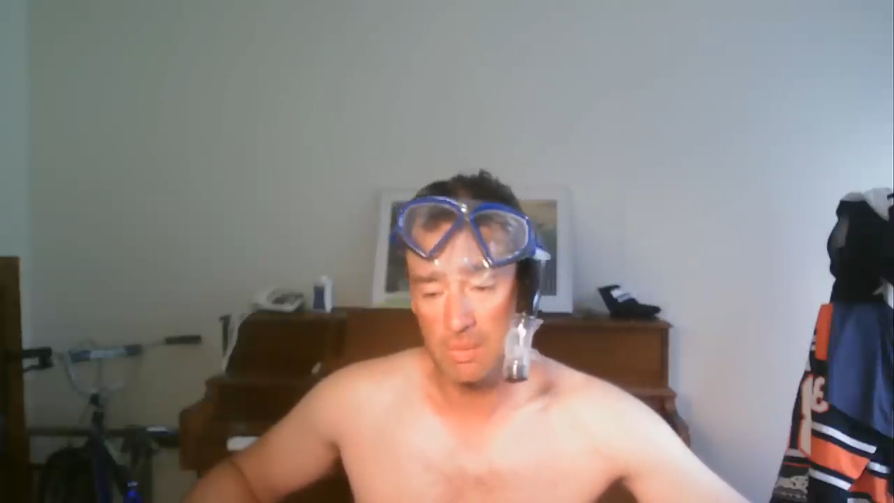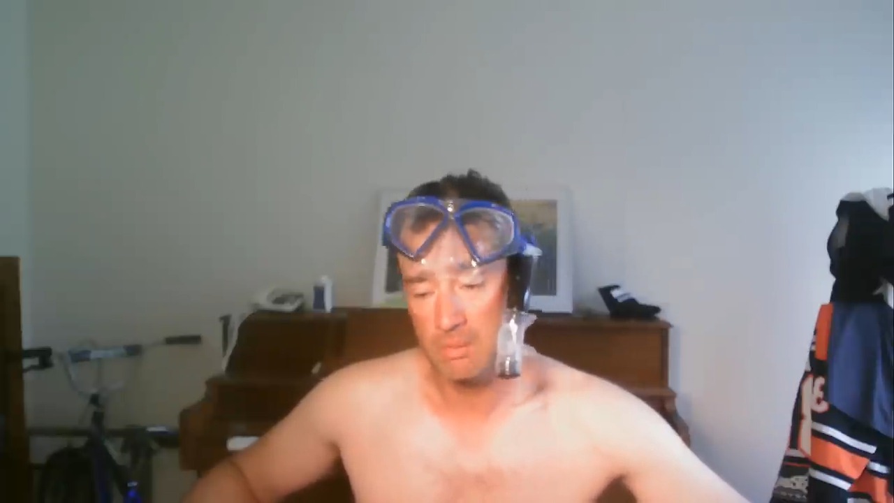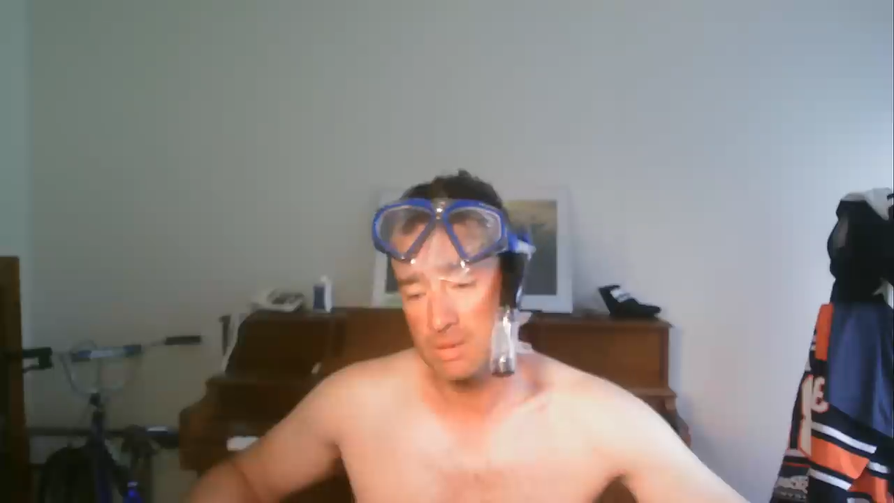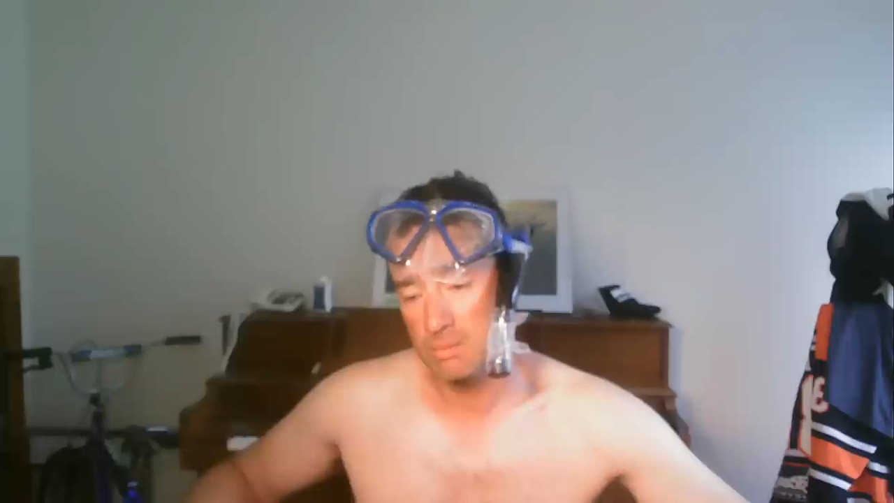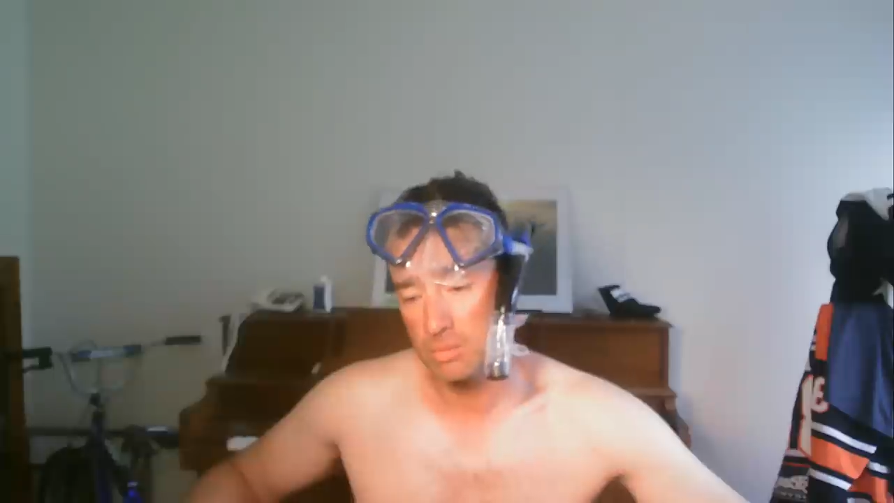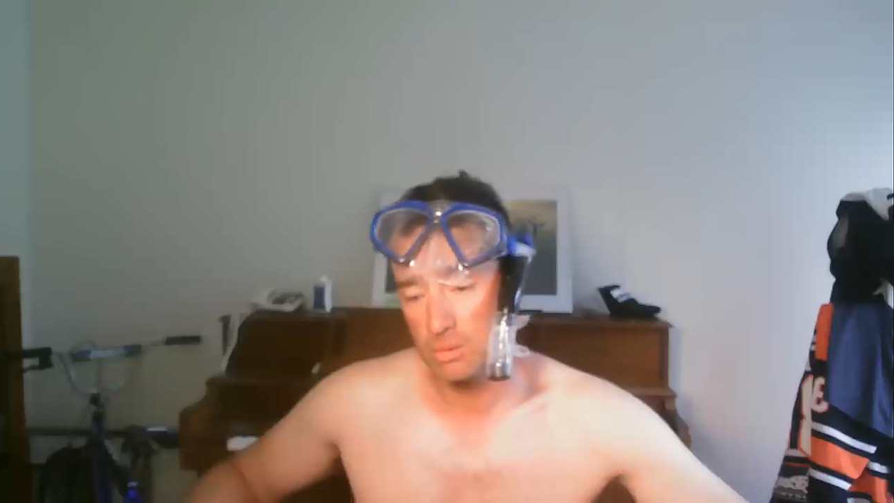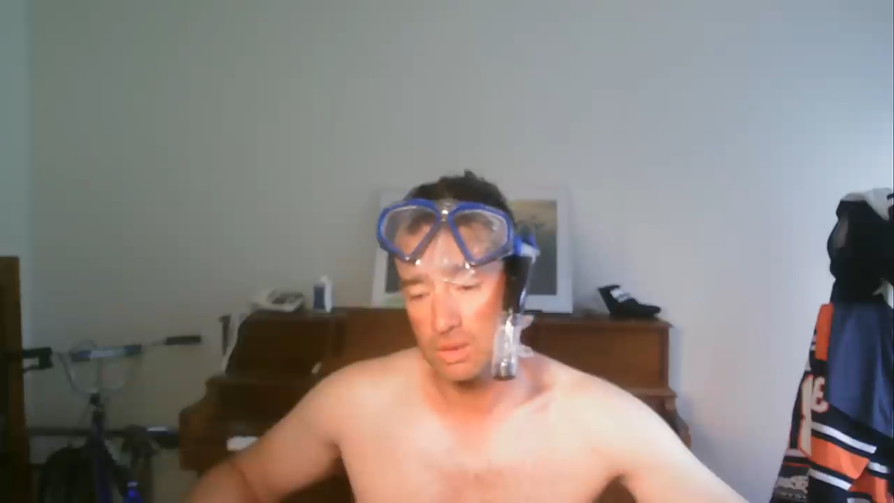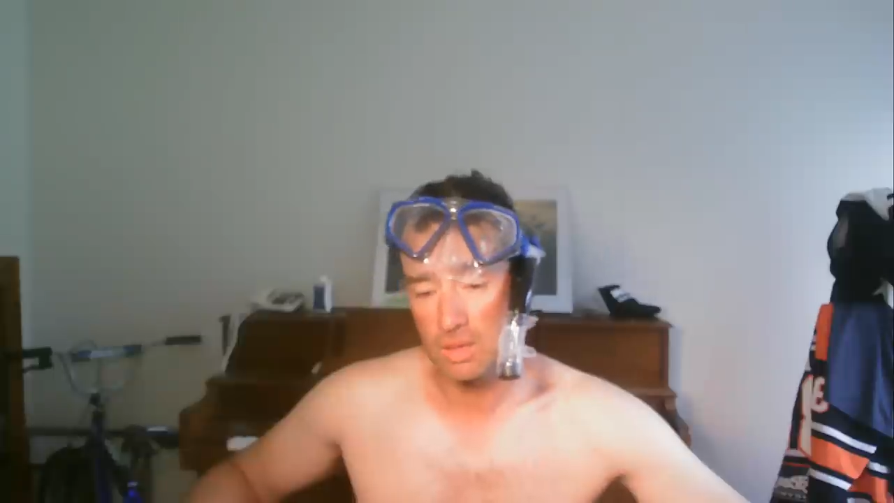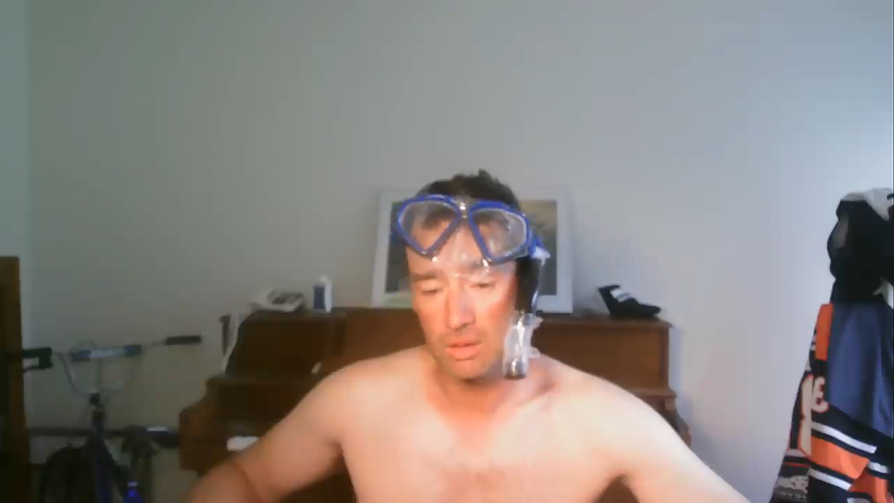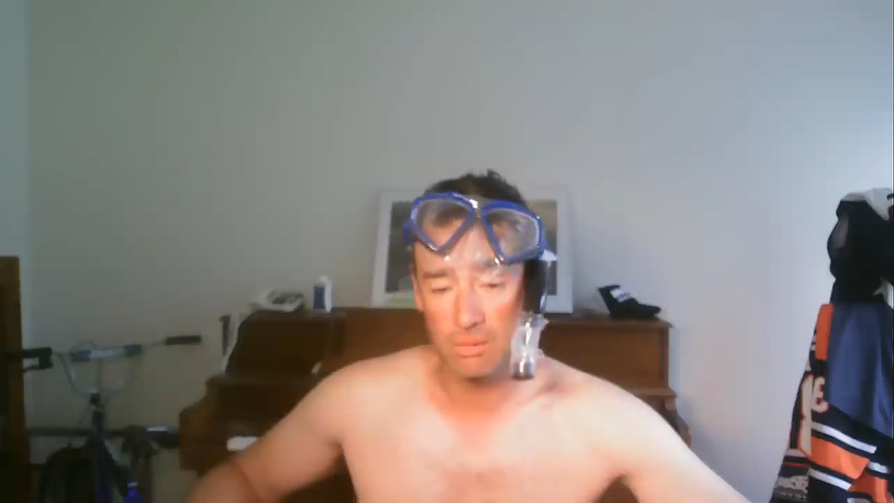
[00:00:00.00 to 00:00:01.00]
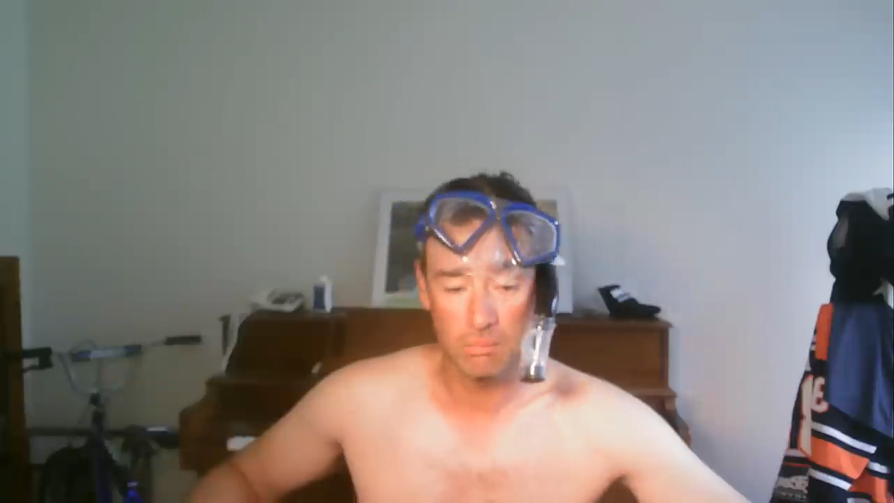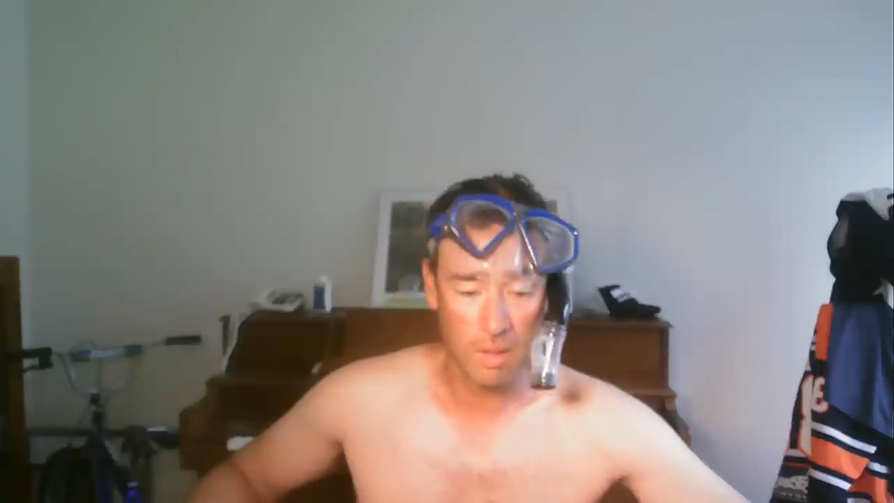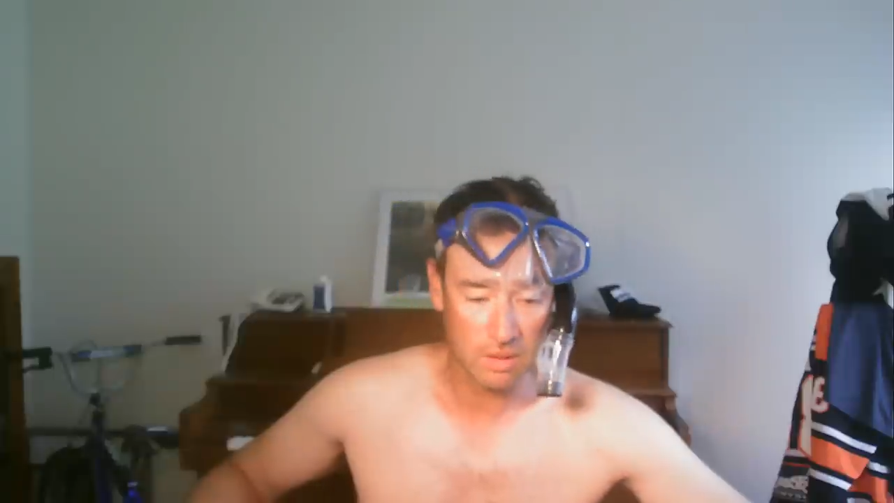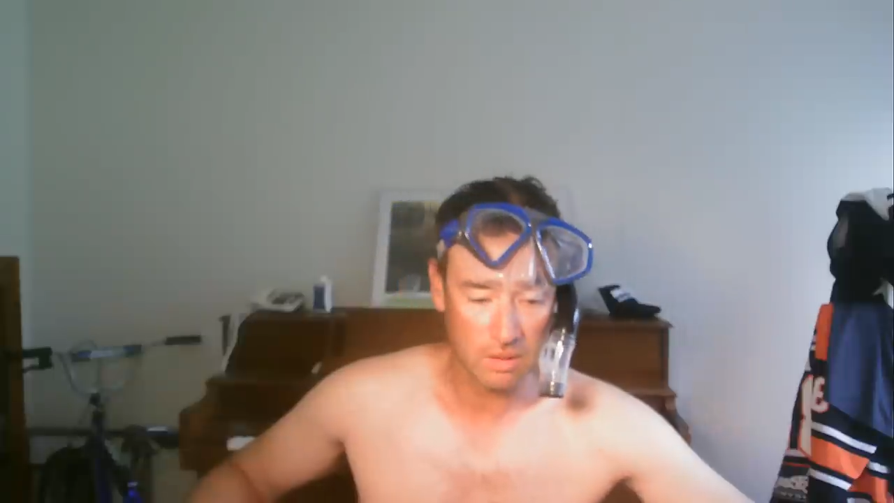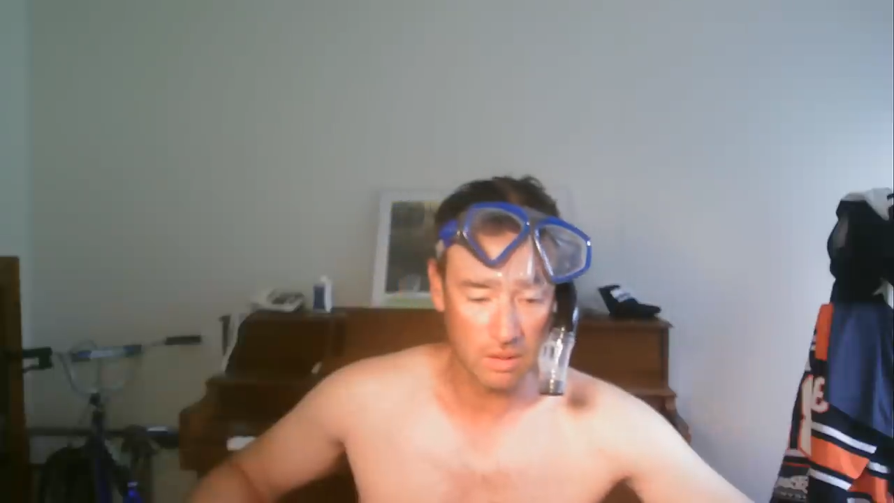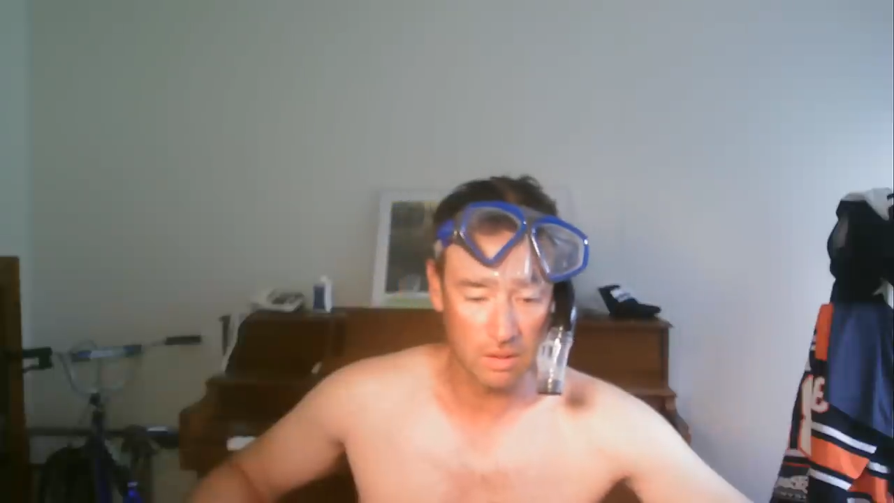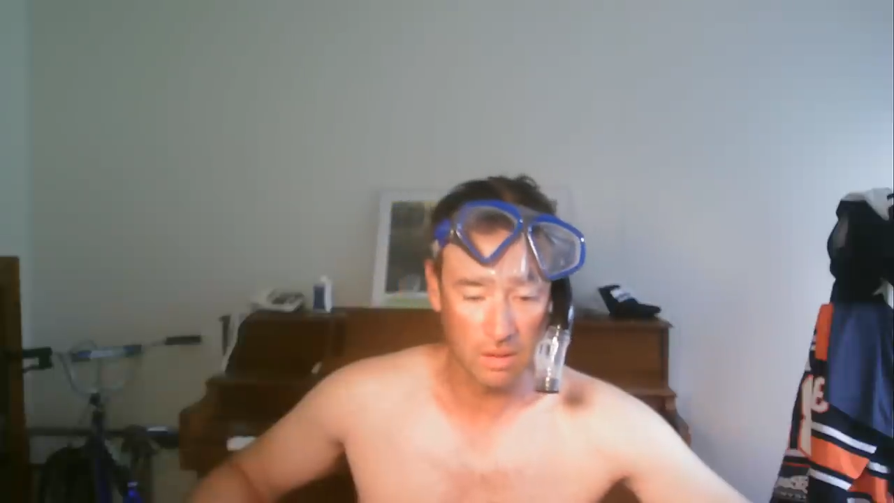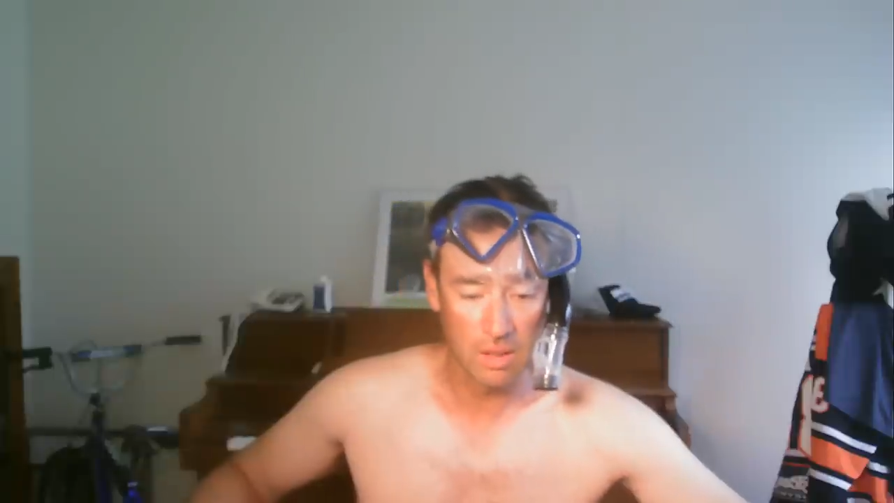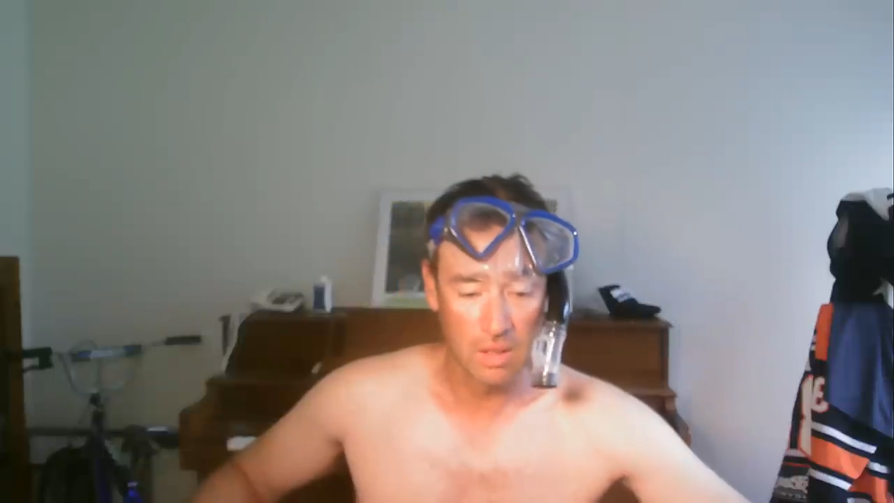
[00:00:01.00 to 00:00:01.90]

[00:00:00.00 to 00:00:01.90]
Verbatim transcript: maybe some bluegill, muskie.